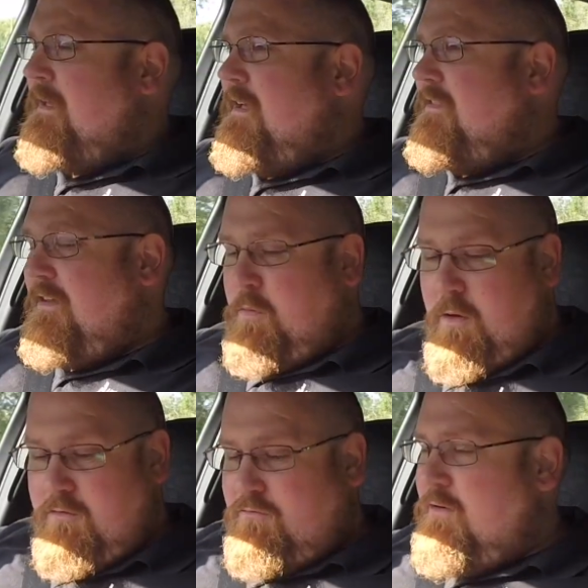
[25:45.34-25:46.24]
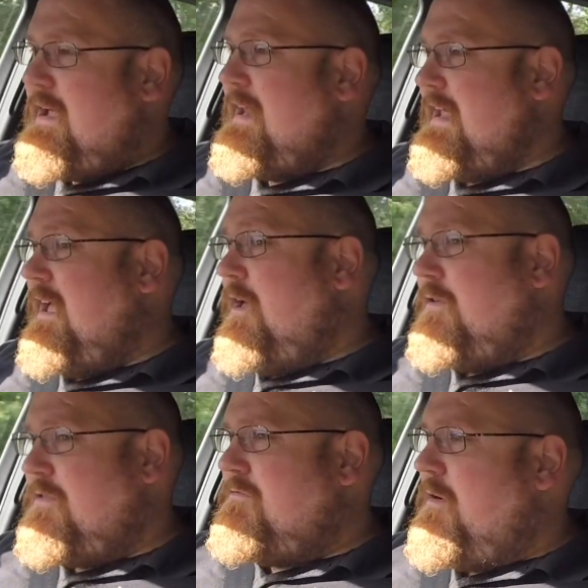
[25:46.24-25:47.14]
This would really
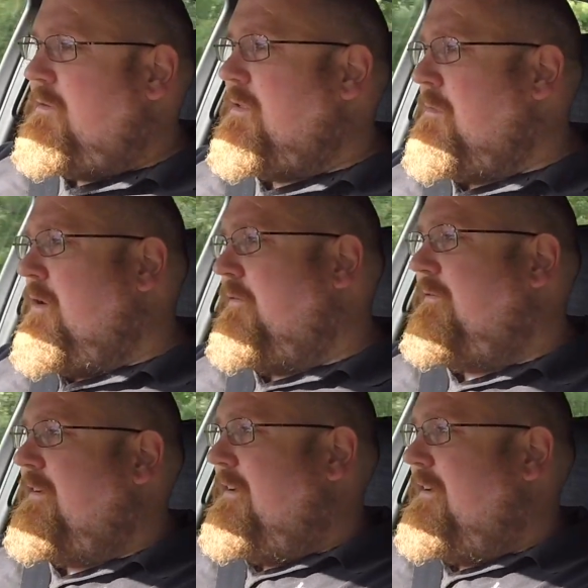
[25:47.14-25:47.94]
throw them off.